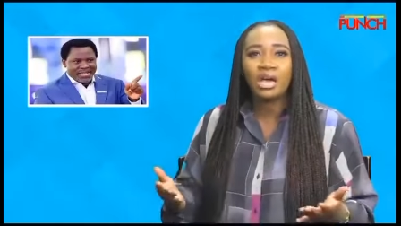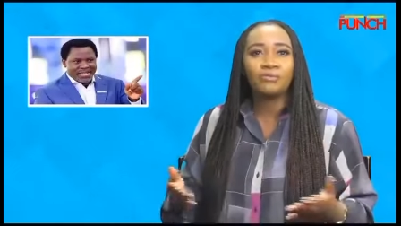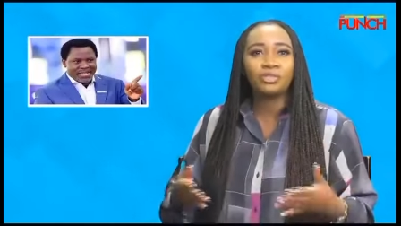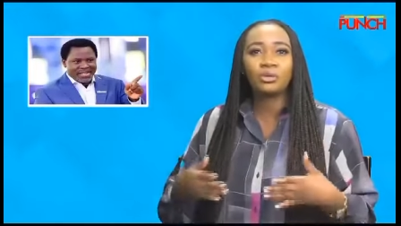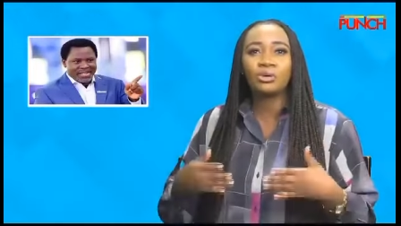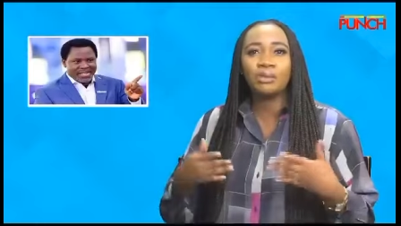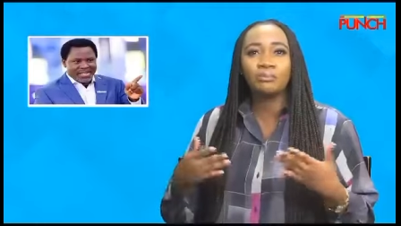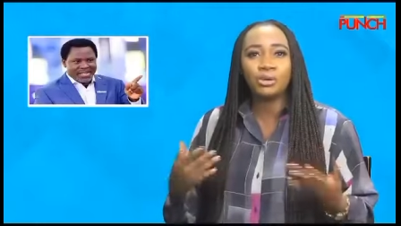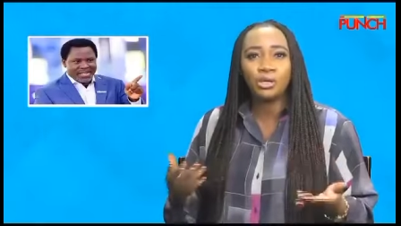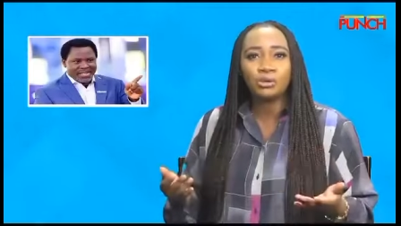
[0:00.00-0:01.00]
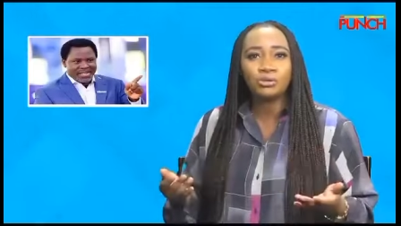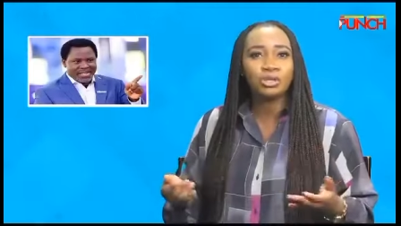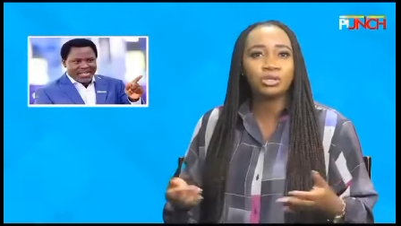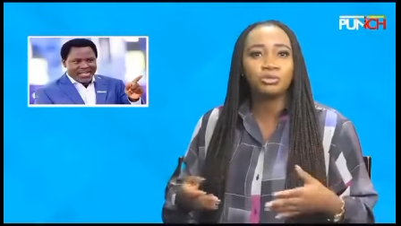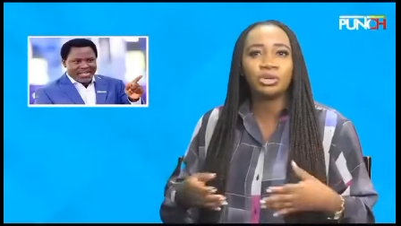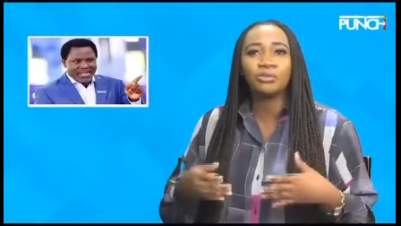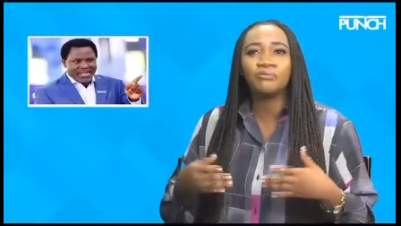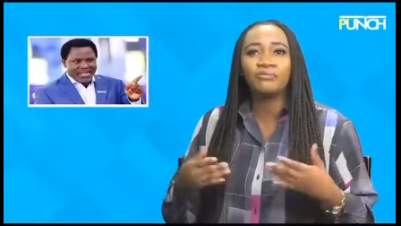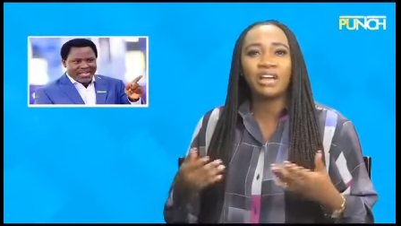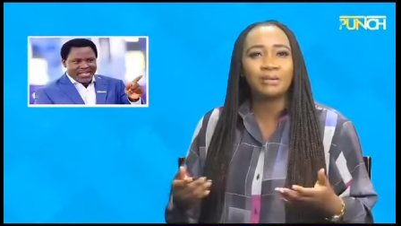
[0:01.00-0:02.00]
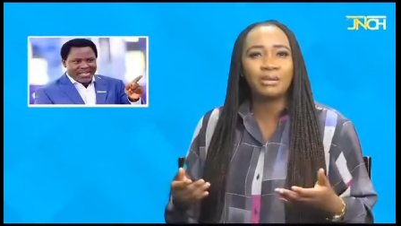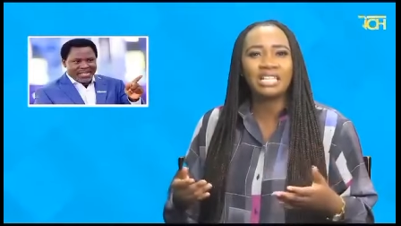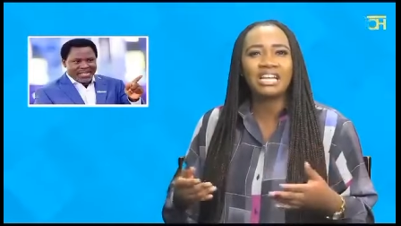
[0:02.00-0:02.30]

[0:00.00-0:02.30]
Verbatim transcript: physical abuse, solitary confinement,